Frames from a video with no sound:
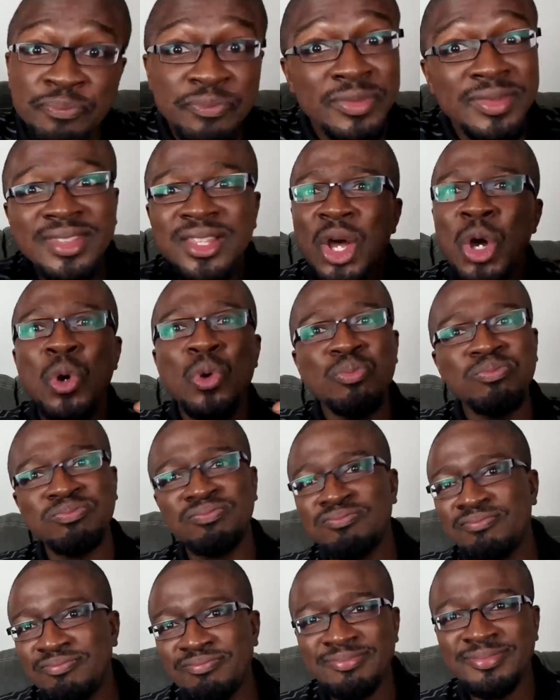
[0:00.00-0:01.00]
No,
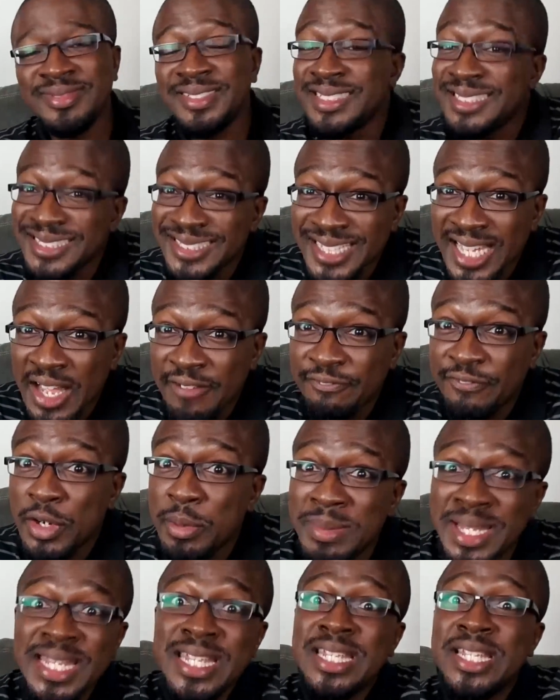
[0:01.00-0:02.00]
not for
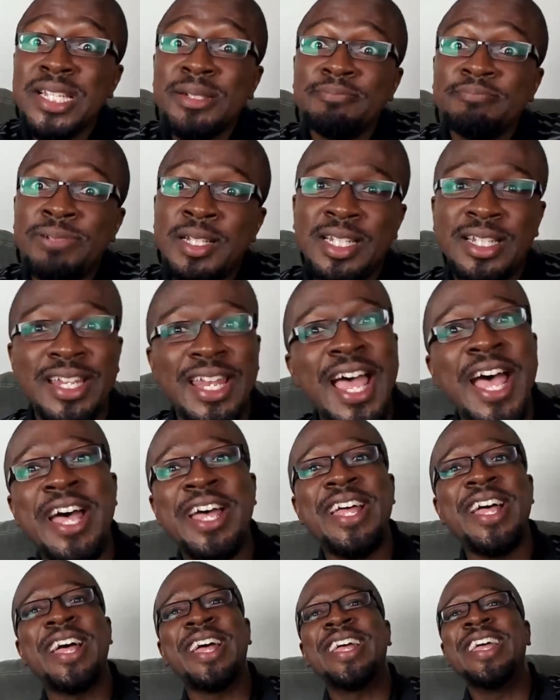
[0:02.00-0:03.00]
me.
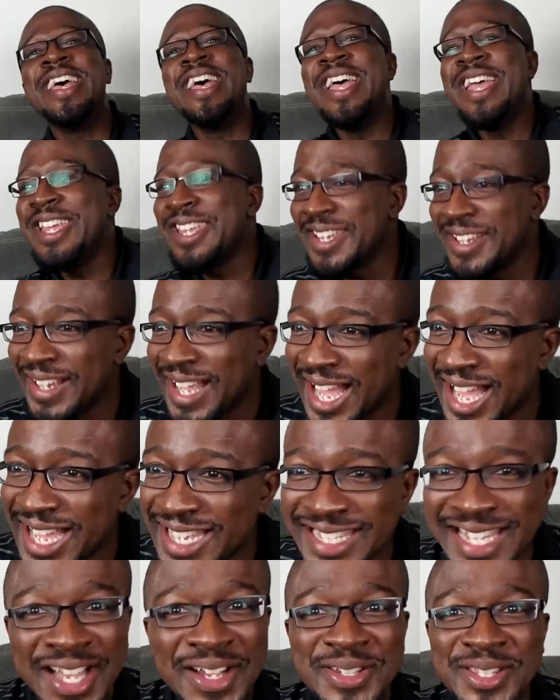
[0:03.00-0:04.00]
You guys,
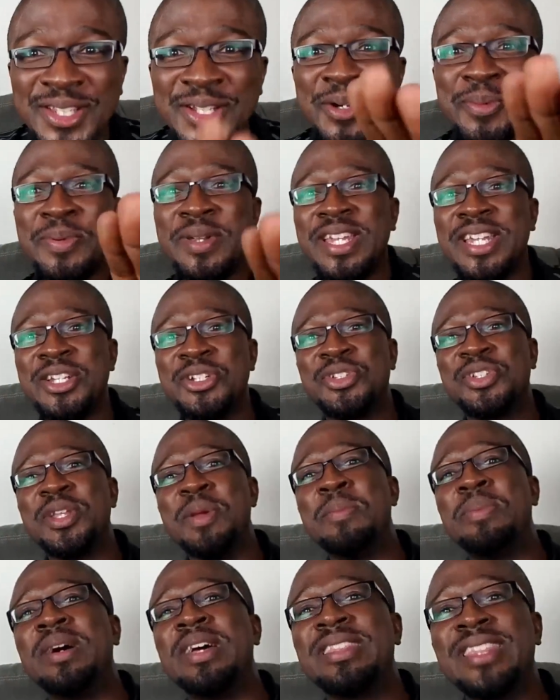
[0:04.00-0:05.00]
that was a little bit interesting,
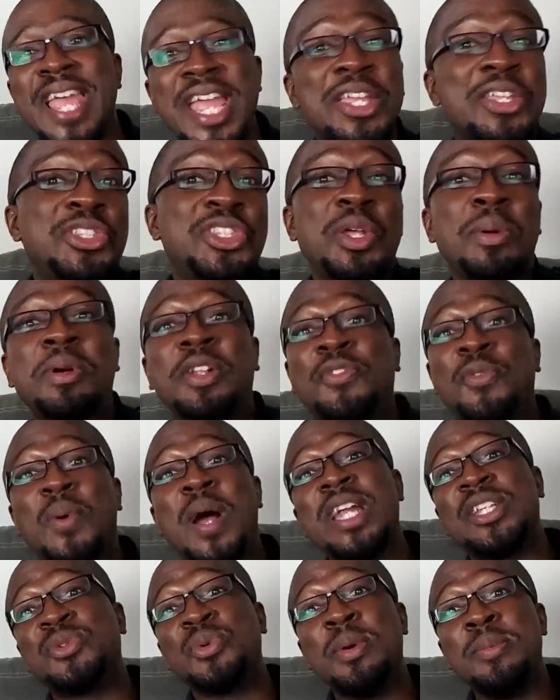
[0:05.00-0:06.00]
but thank you so much for
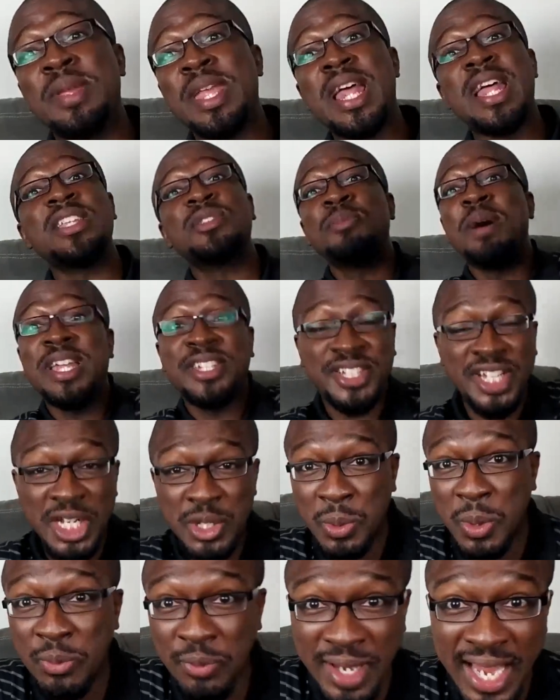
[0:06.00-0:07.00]
watching with me. That's my
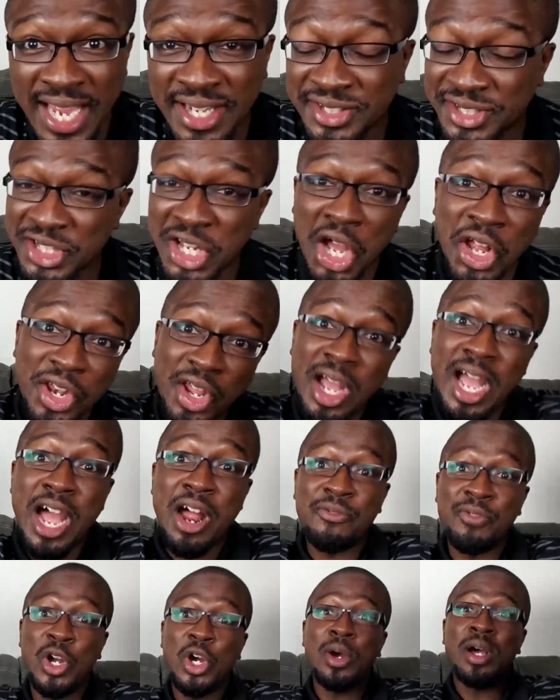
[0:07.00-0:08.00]
genuine reaction. Y'all know how I
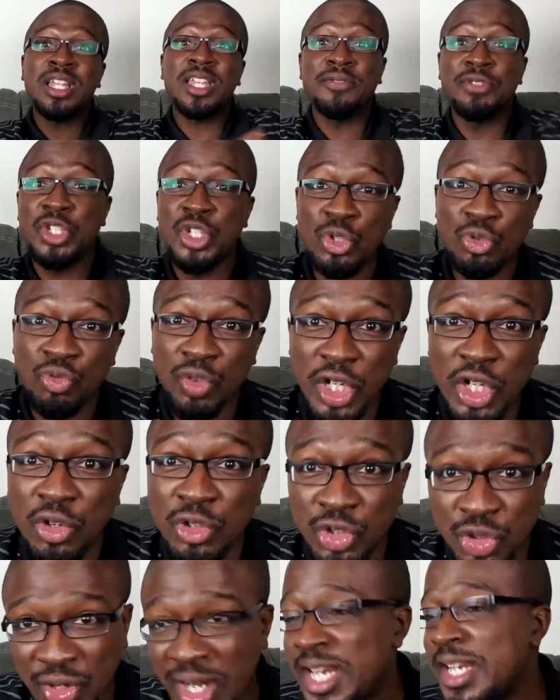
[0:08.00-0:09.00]
roll. I'll give it to you real and
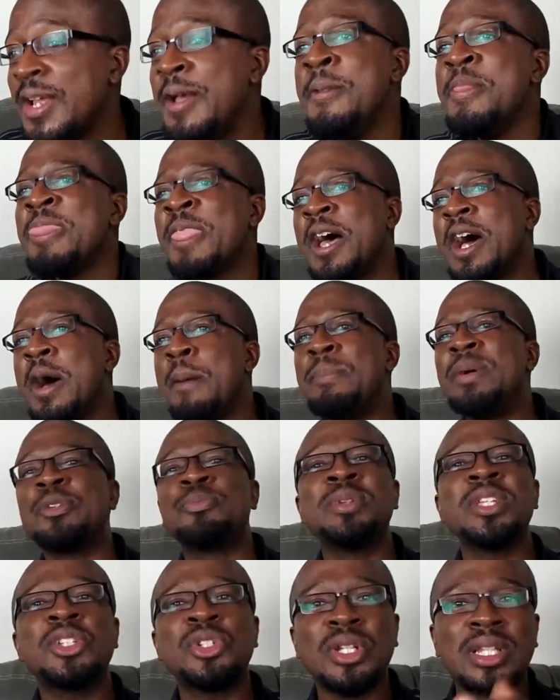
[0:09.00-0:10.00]
straight. Uh, but
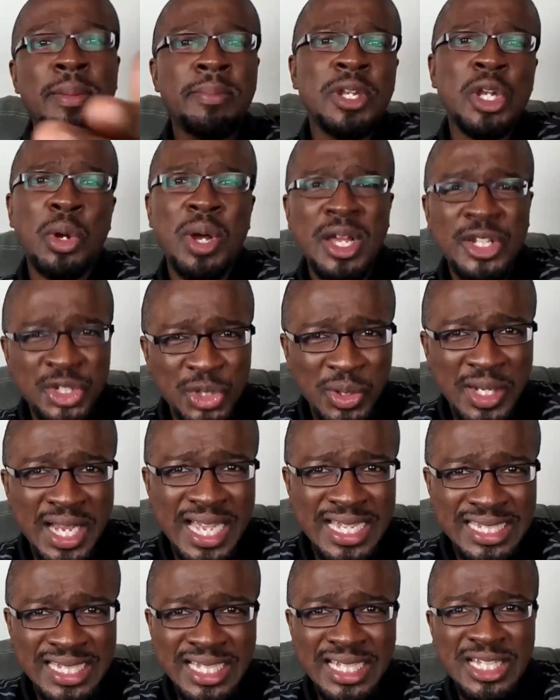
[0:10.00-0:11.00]
be sure to let me know how you guys
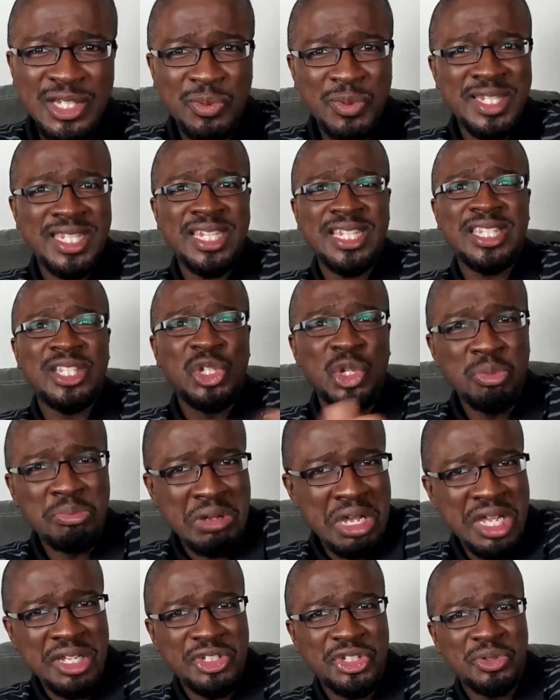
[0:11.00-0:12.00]
think of this. Was this too
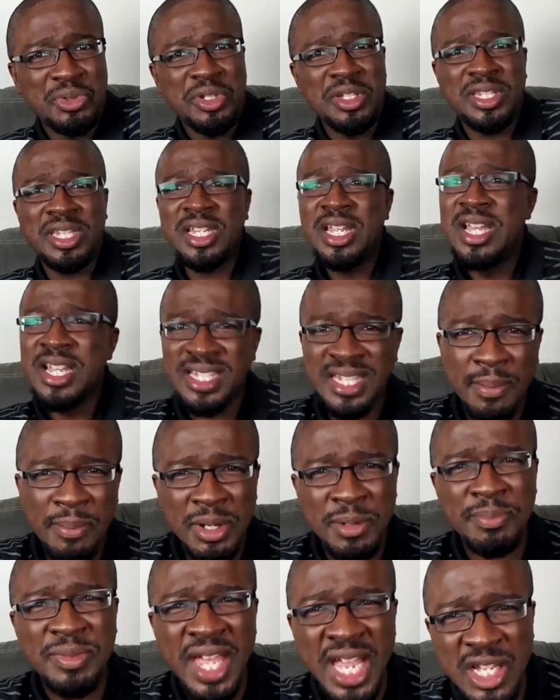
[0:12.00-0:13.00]
much? Is it, some of
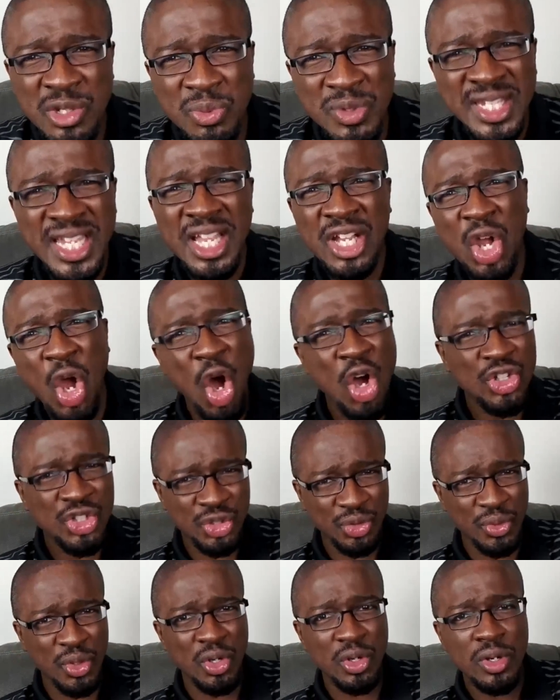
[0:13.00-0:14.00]
them things, was they
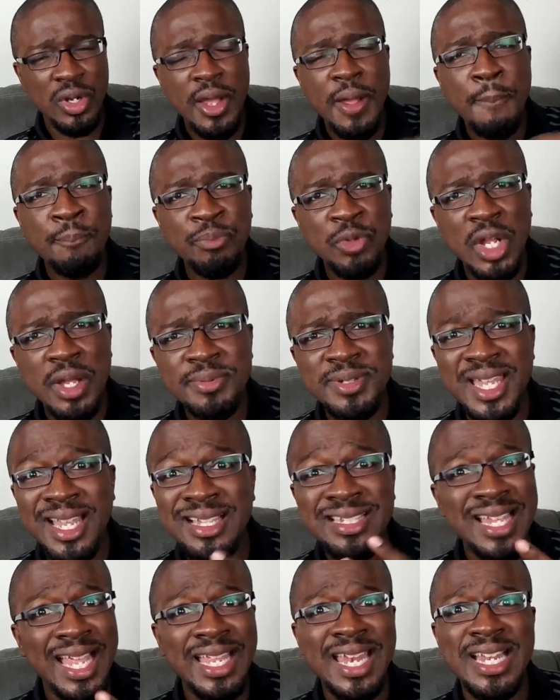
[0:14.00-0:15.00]
cultural? You know what I'm saying? Because
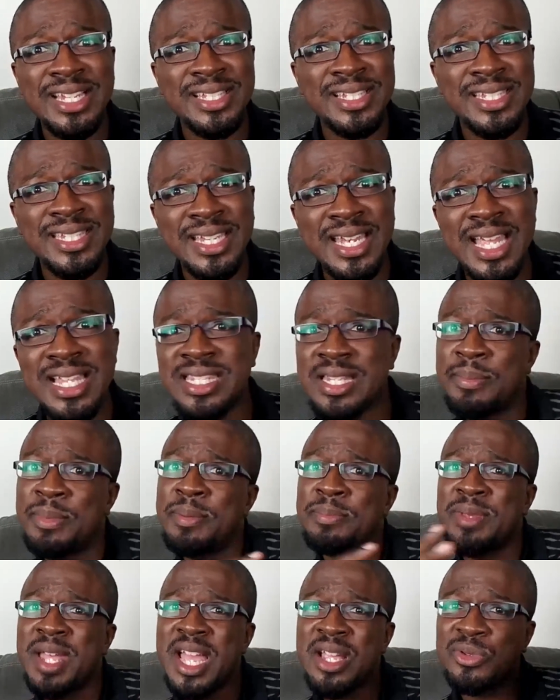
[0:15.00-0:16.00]
I can actually see that. Some of them
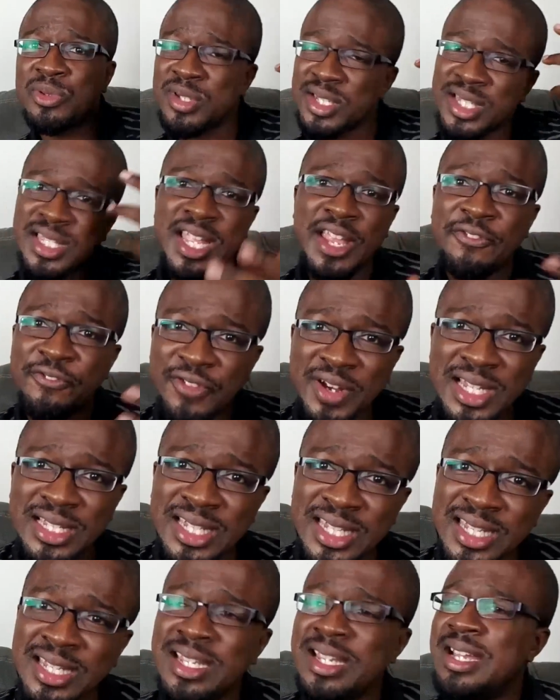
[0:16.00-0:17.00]
things were just like
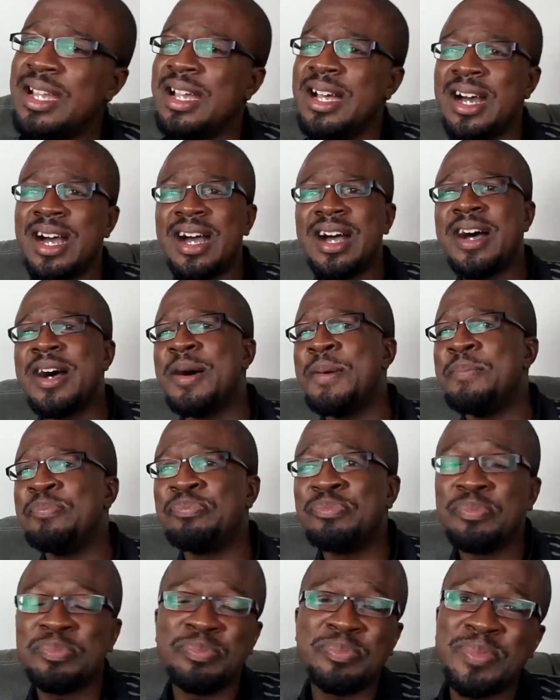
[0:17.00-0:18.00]
friendly. Um,
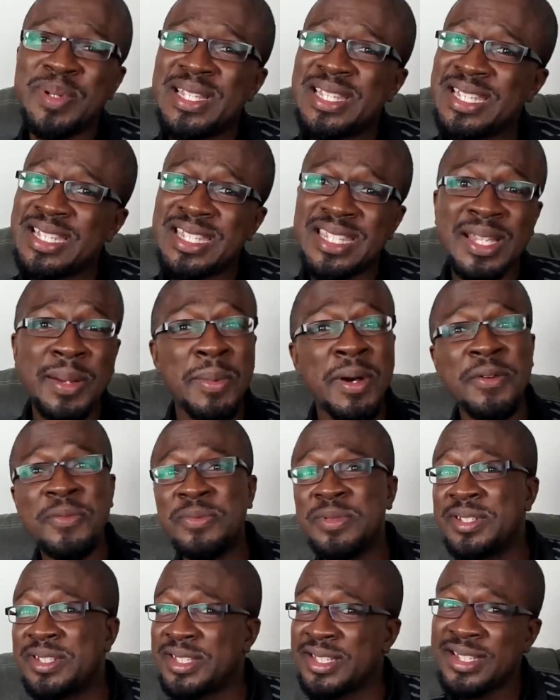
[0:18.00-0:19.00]
but then some of them
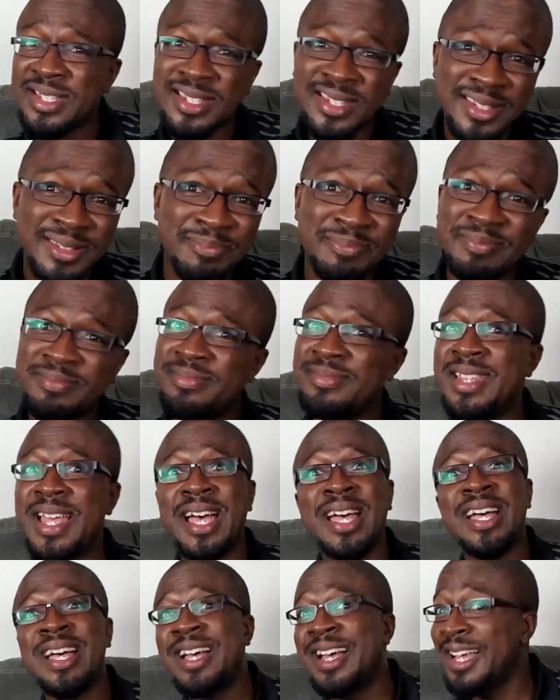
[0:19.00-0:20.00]
was just,
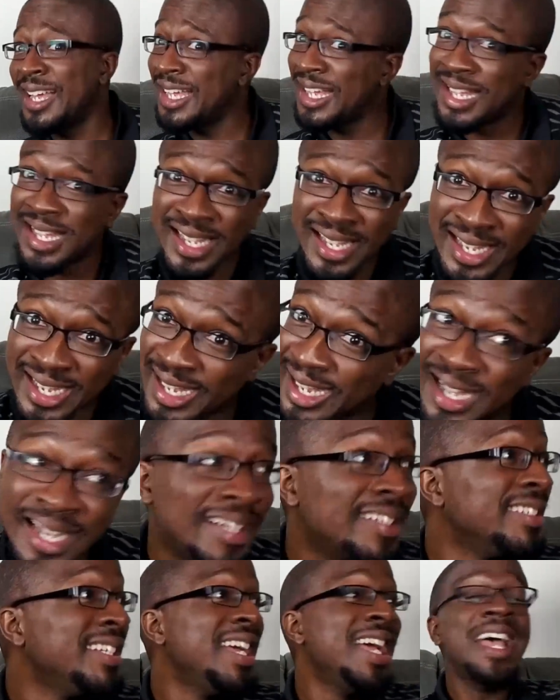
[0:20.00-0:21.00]
ah. Uh,
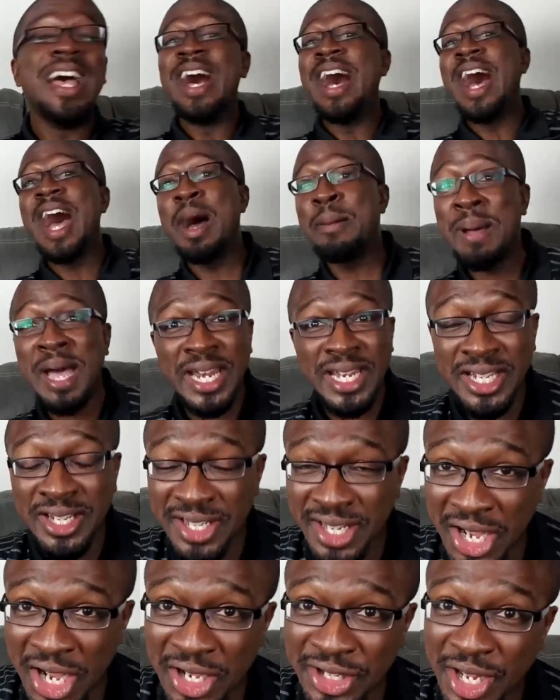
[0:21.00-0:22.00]
I'm out of here,
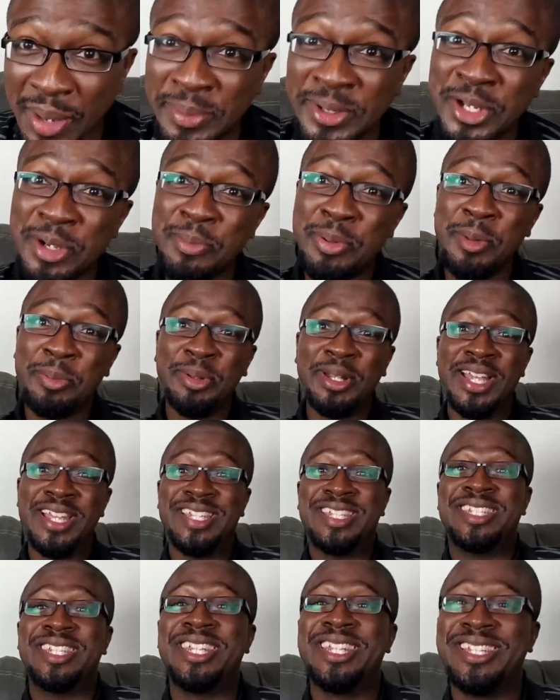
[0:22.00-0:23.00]
y'all. Y'all be good. Be
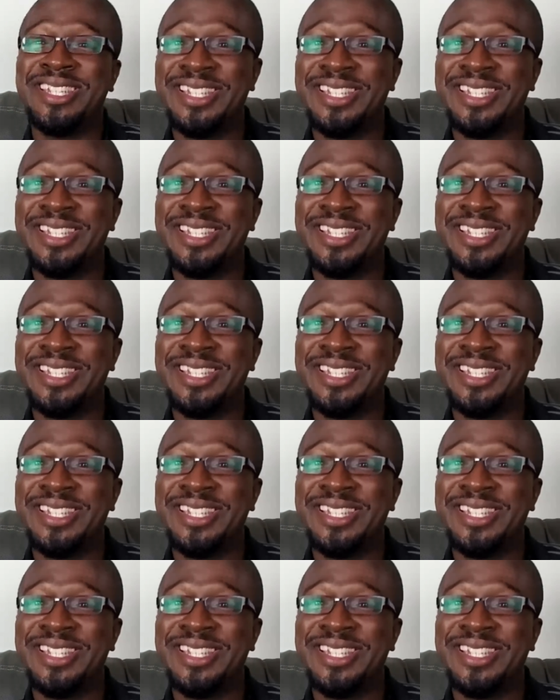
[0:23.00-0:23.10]
blessed.